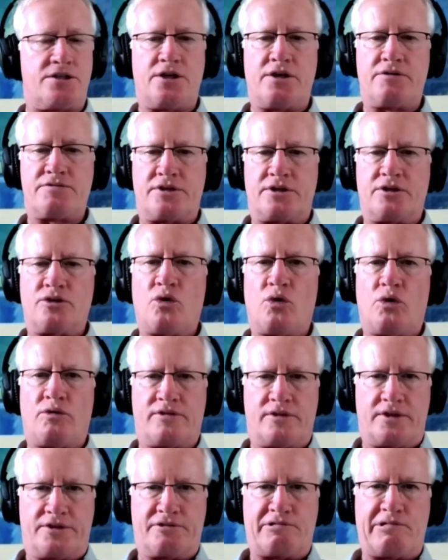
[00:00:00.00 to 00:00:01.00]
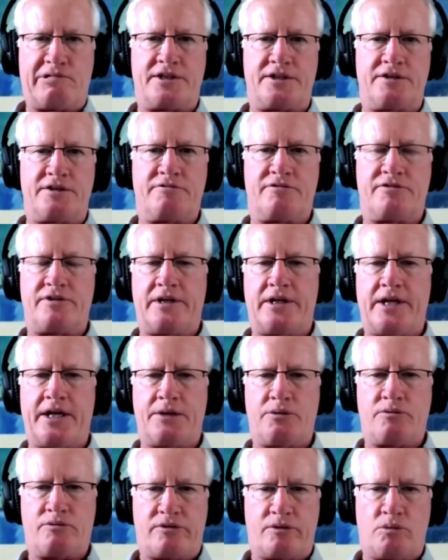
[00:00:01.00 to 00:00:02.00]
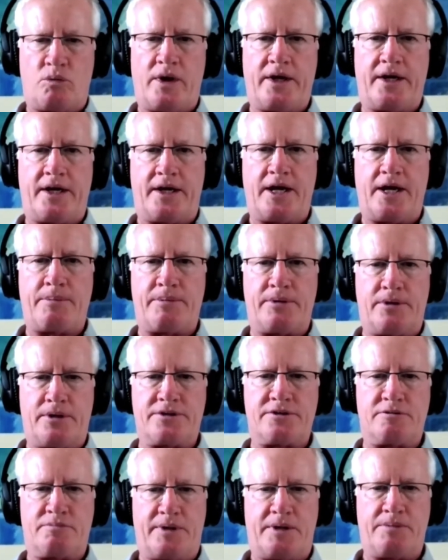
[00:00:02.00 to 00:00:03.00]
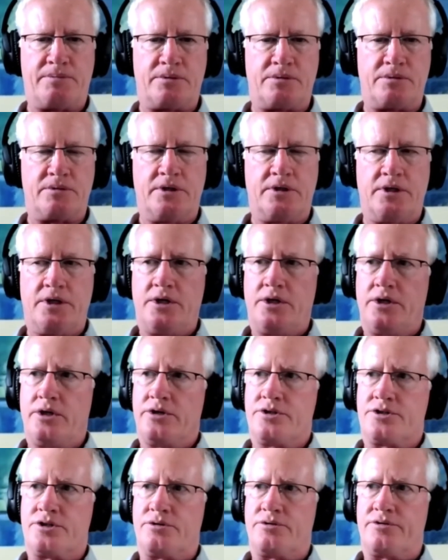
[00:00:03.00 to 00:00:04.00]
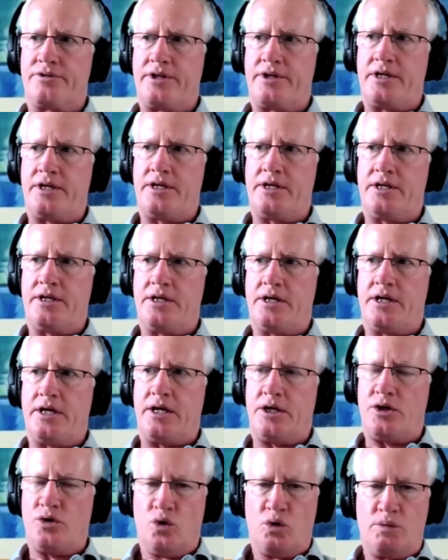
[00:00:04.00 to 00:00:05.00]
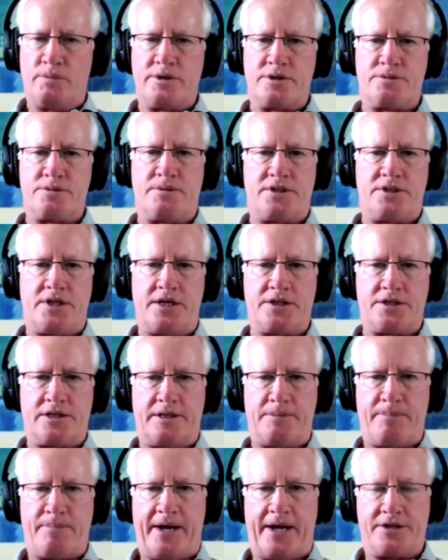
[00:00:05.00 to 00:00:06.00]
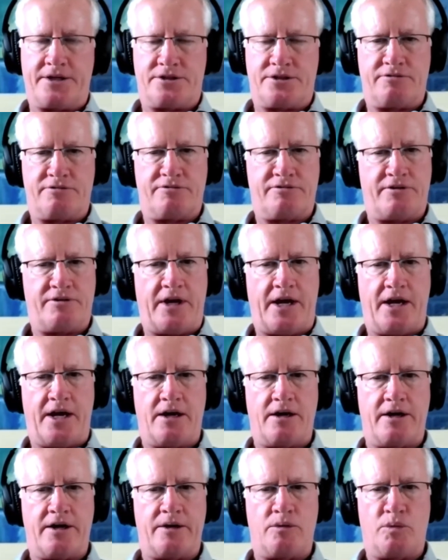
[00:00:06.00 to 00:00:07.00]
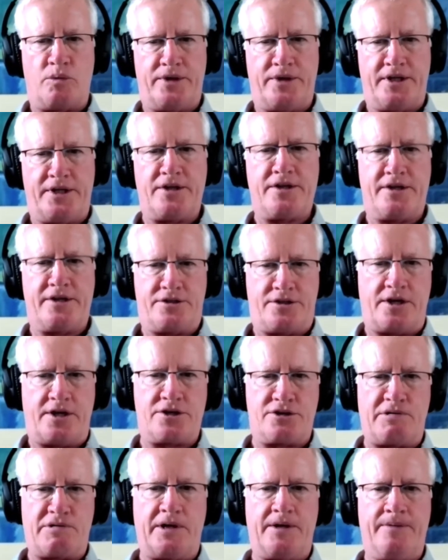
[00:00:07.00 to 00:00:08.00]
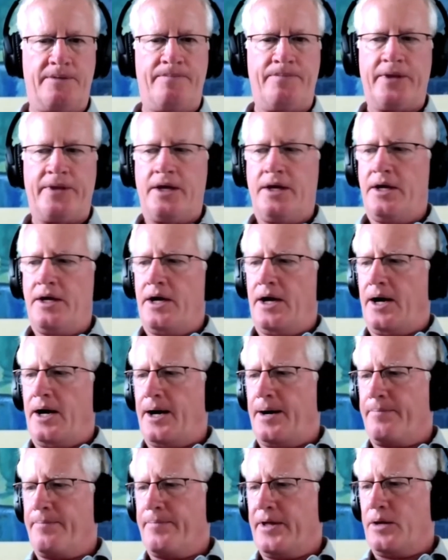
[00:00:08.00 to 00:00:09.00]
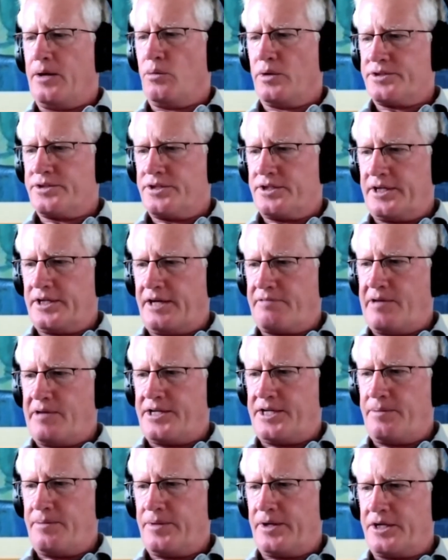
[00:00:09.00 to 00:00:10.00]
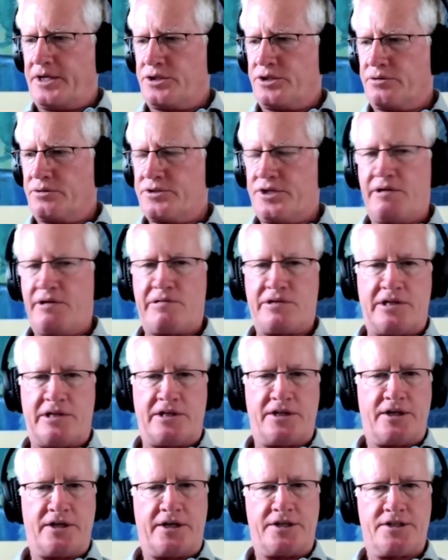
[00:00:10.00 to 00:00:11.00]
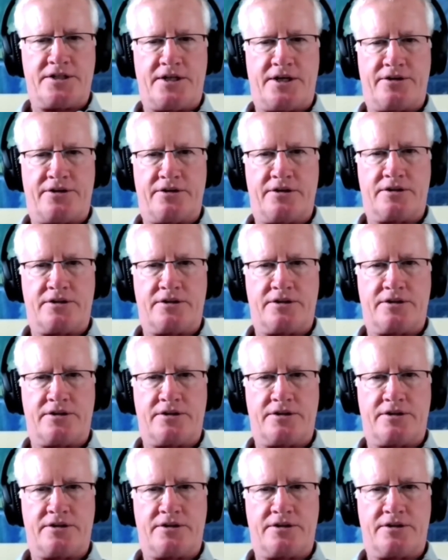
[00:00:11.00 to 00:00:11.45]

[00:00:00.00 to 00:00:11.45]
an awful lot of credit for waking up a lot of people to the enormous potential impact of AI within this century. It wasn't until I read him that I took seriously the idea that